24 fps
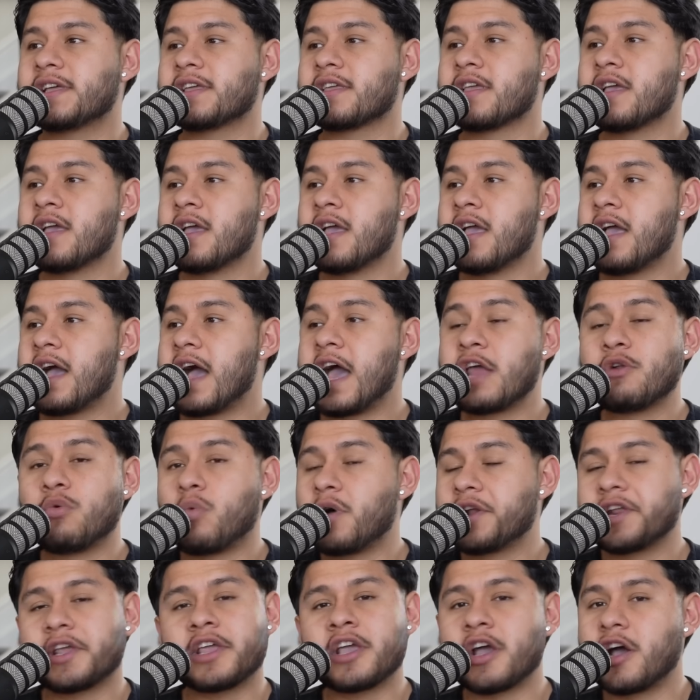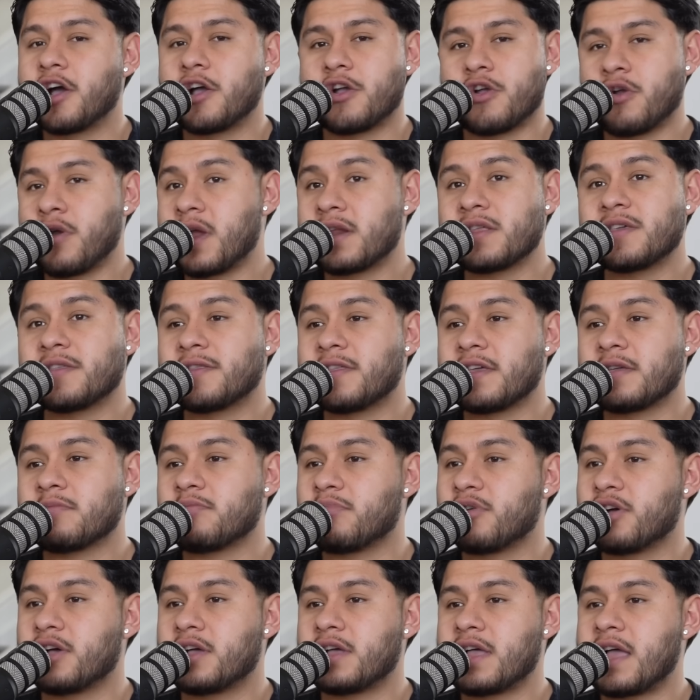Like, I don't want to cut or anything,
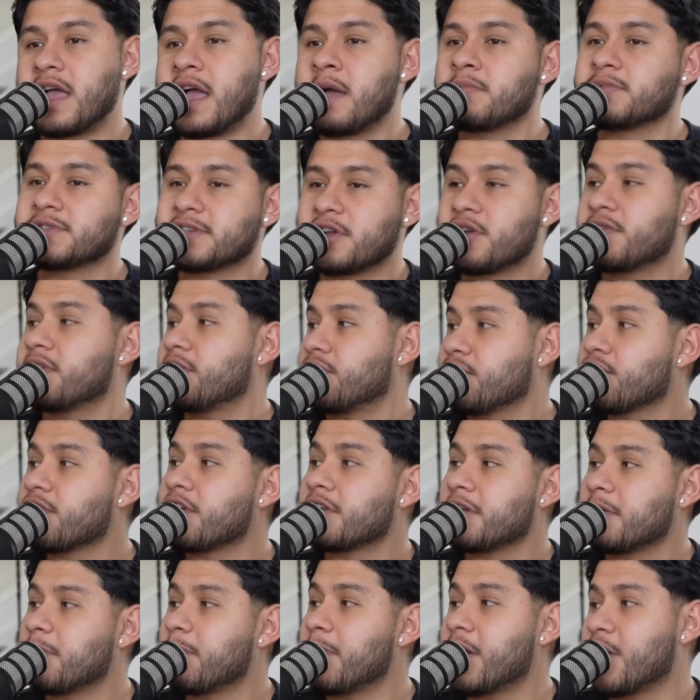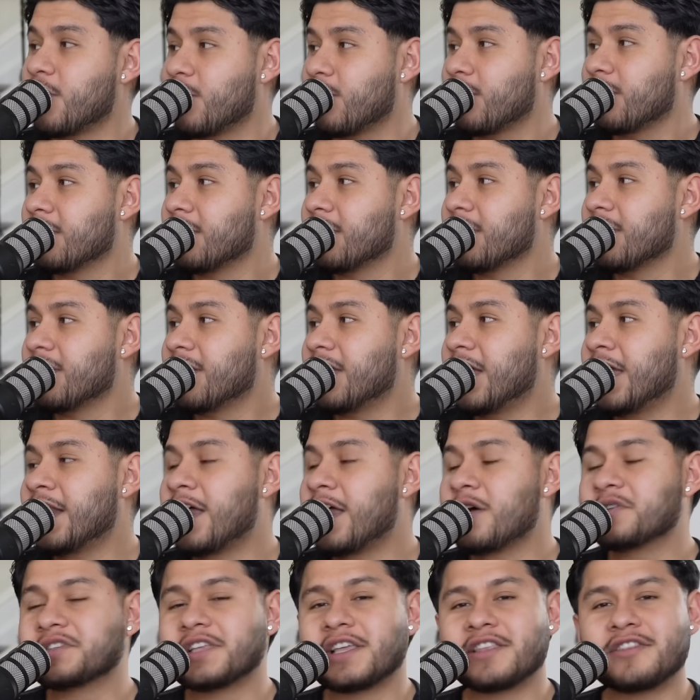but I'm scared that they're gonna melt." And
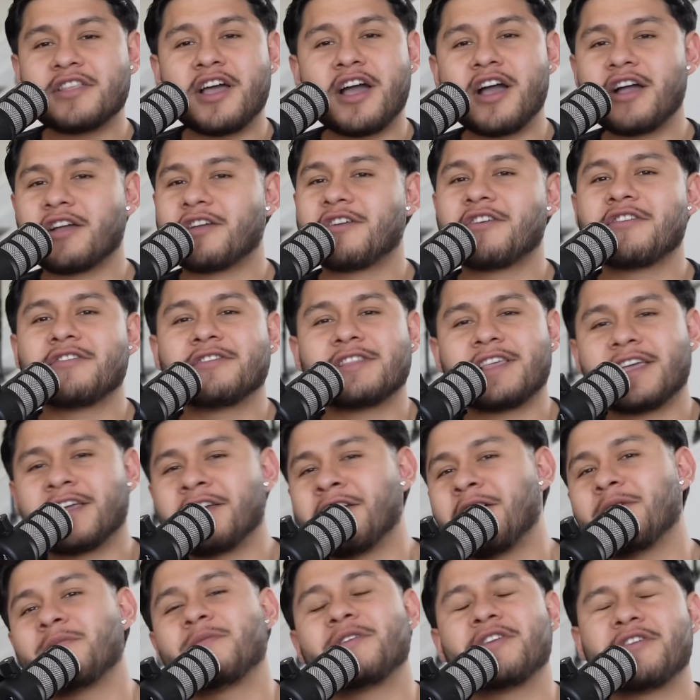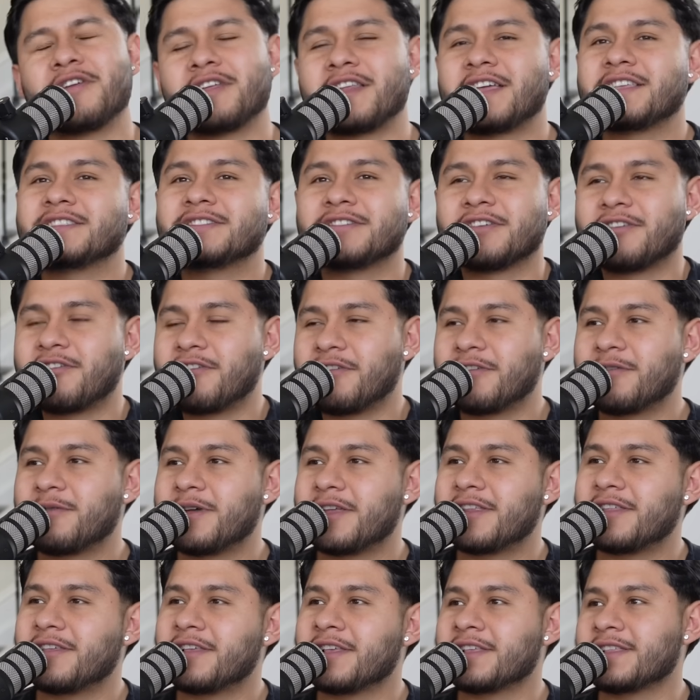I was like, "Nah, oh. girl, like come here." And I took her all the
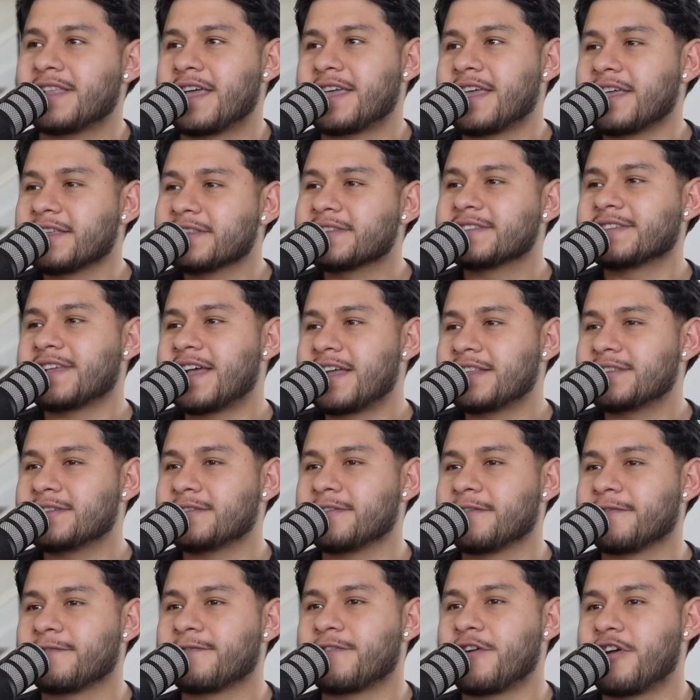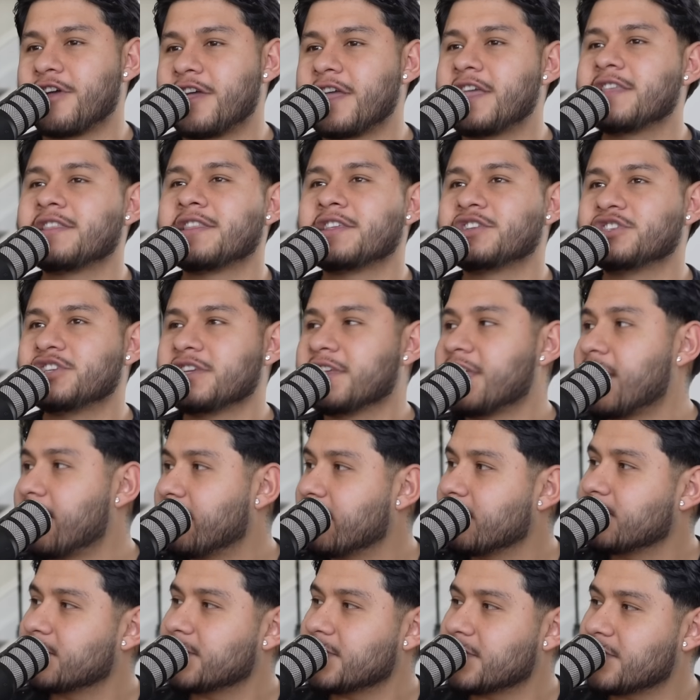way to, like inside to the front, and then she gave
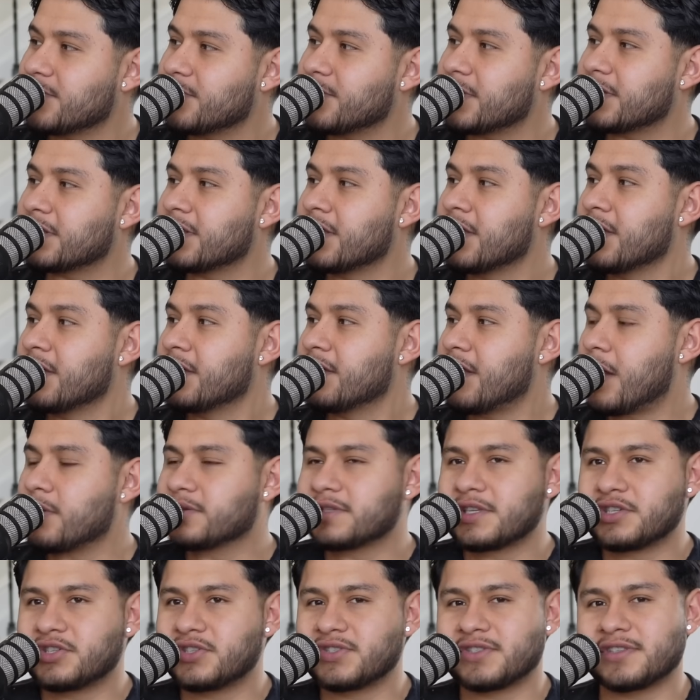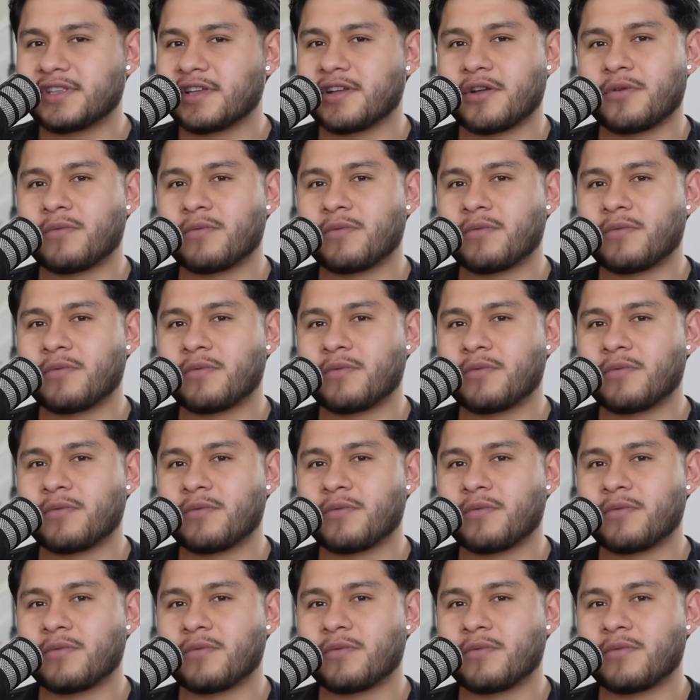them to you. And I was like, "Just stick